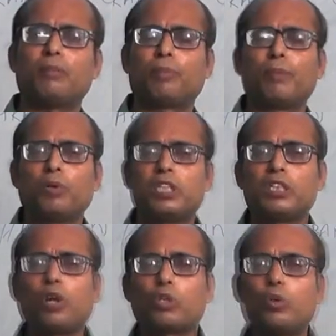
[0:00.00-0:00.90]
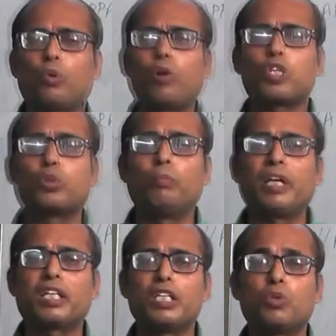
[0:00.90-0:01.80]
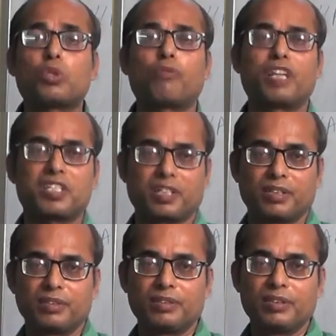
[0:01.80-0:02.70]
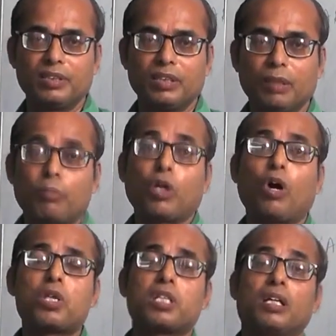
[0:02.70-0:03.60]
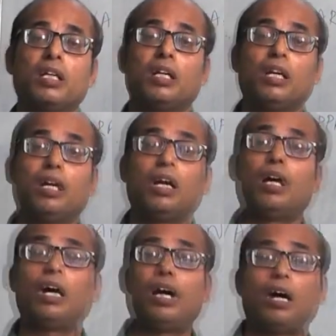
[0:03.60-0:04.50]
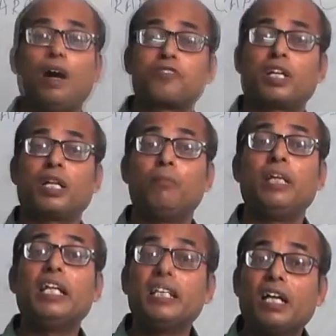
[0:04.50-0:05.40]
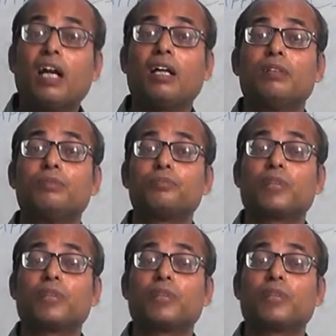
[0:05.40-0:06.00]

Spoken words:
people did not know what to make use of it, because after a millennia,